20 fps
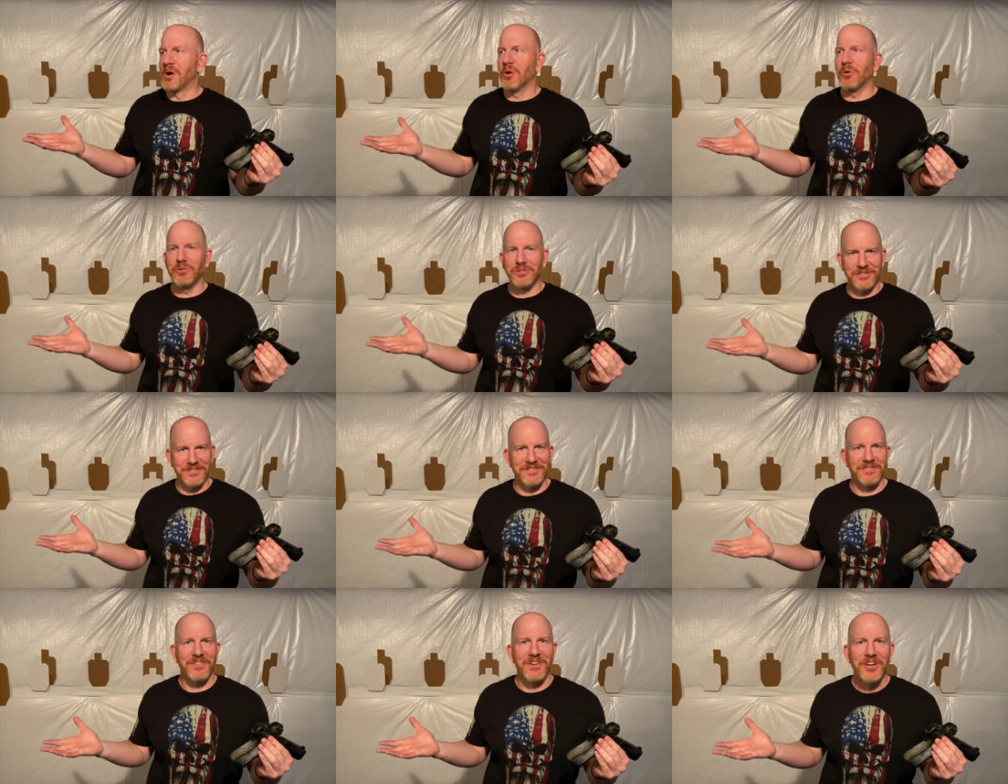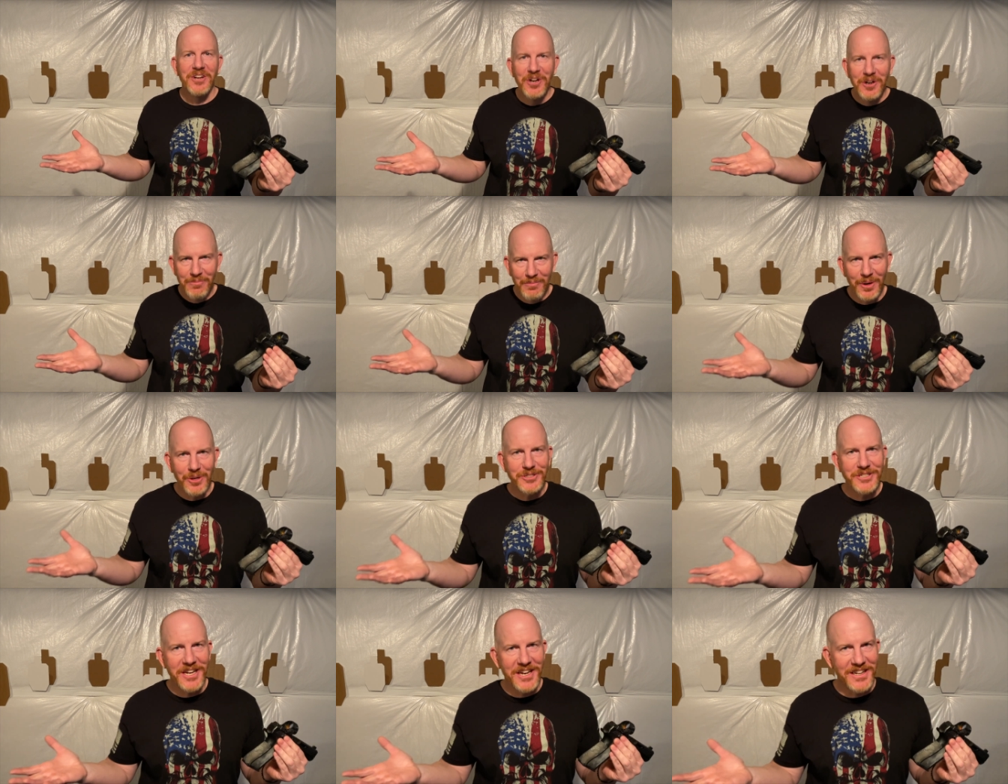most
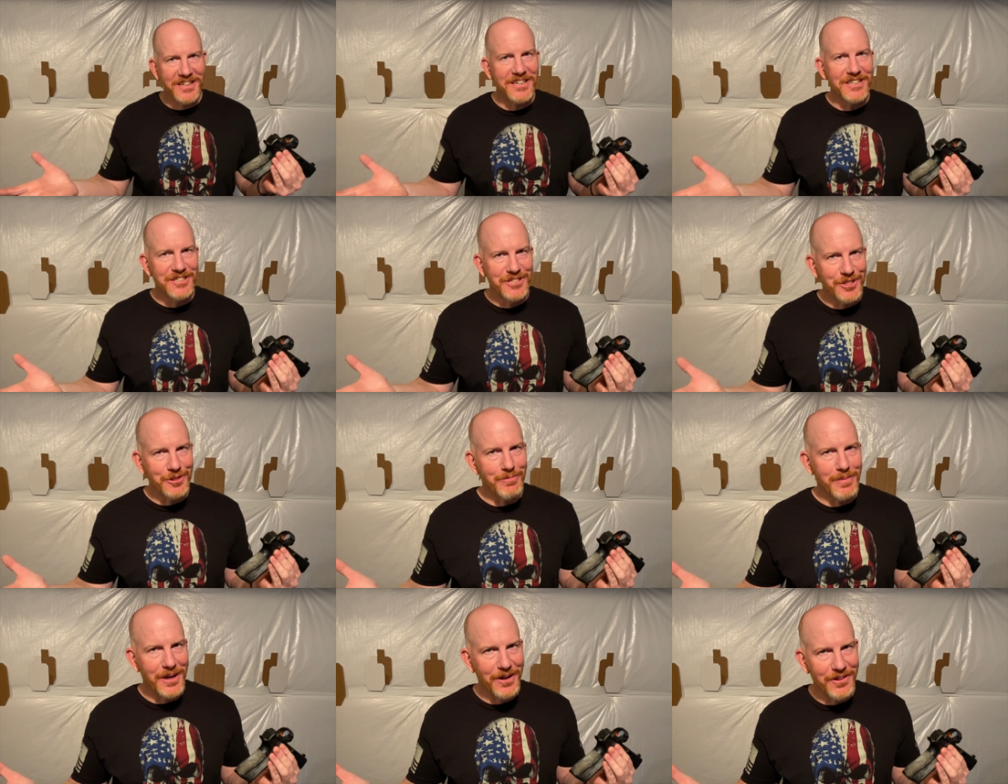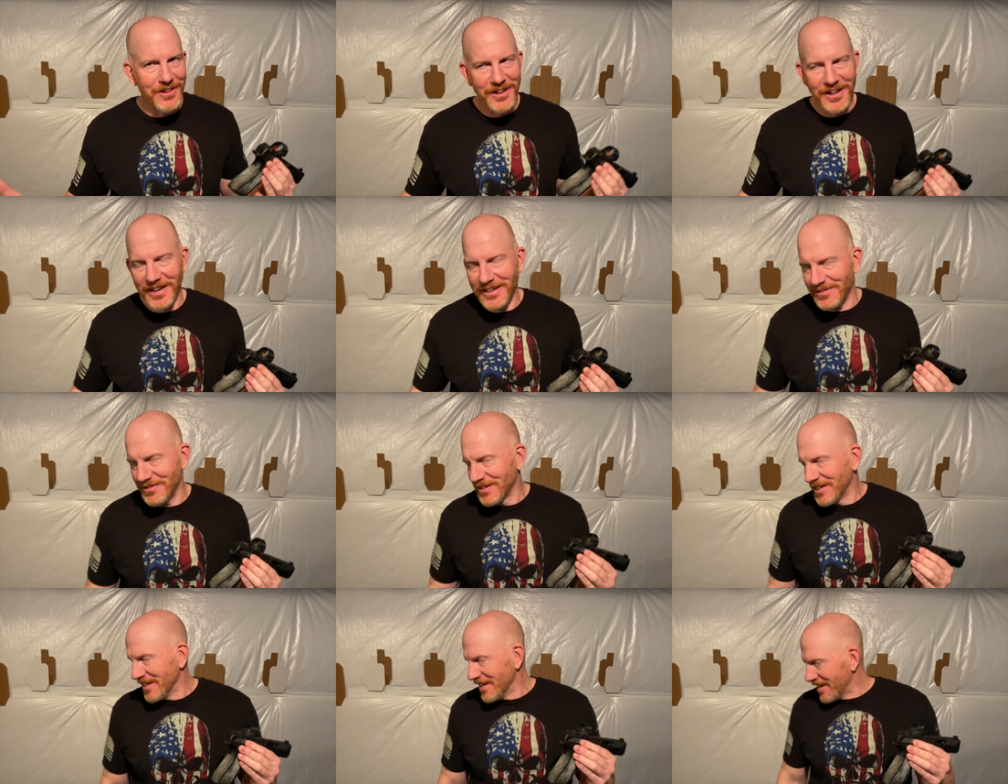most handguns shoot better than I
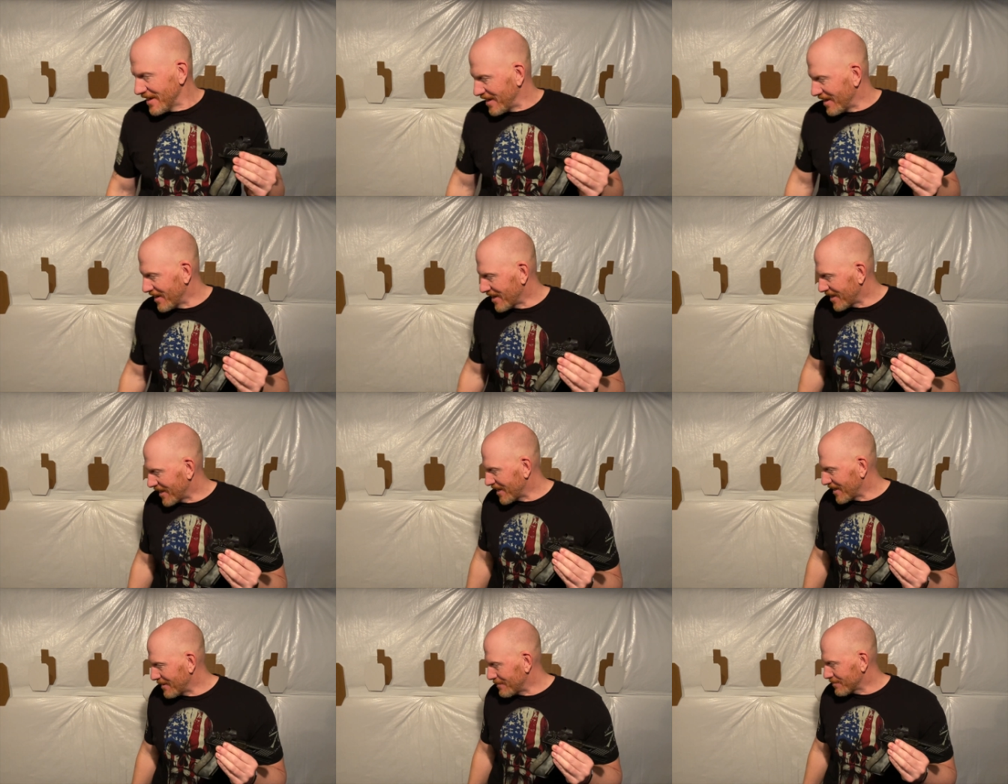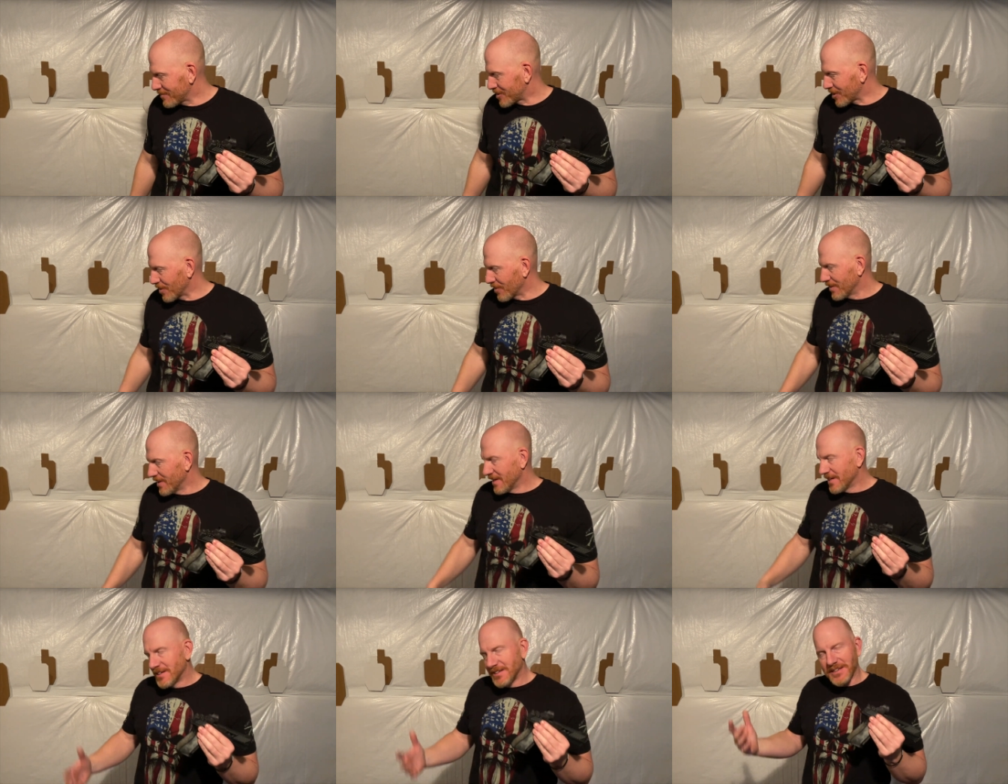do. Um, so
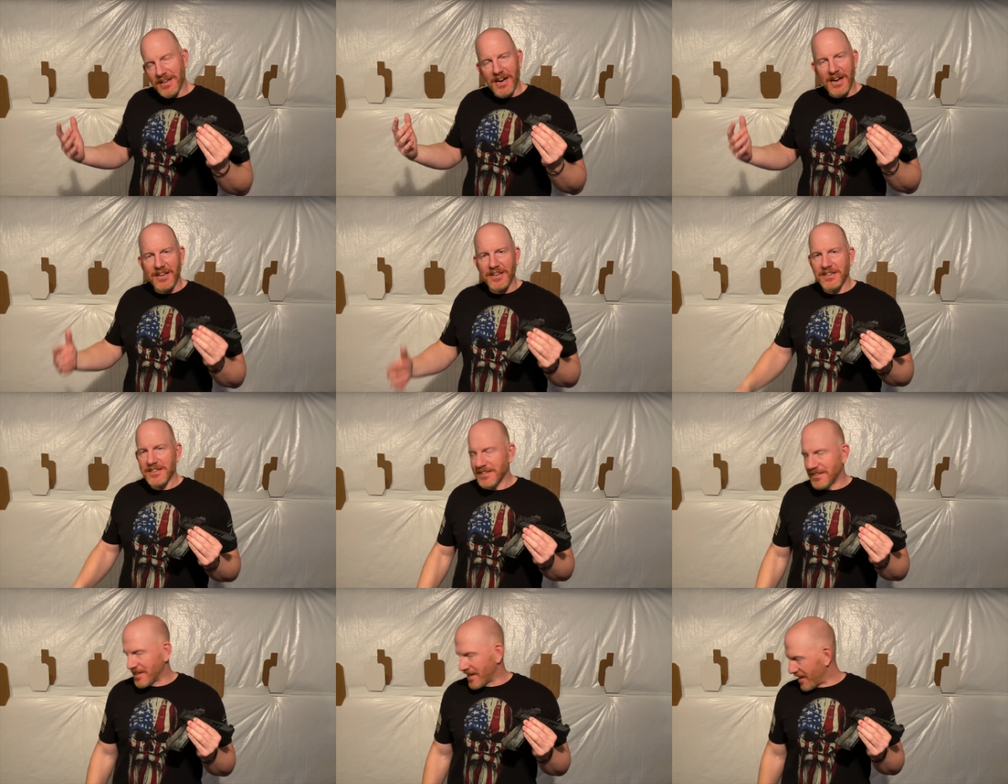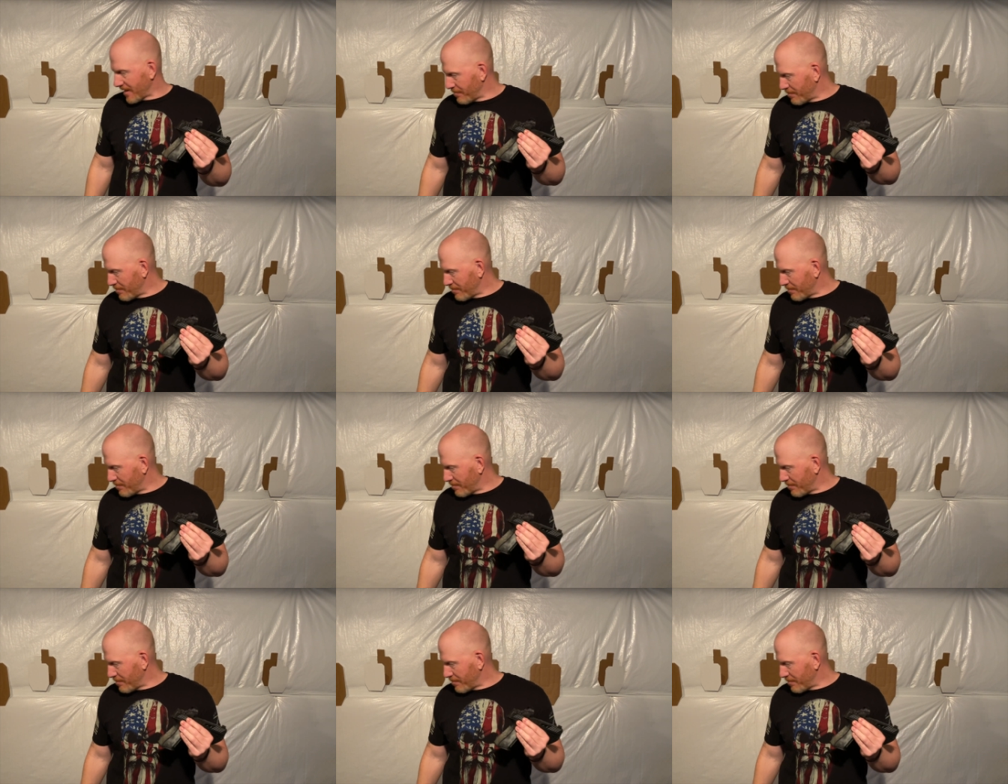not a not a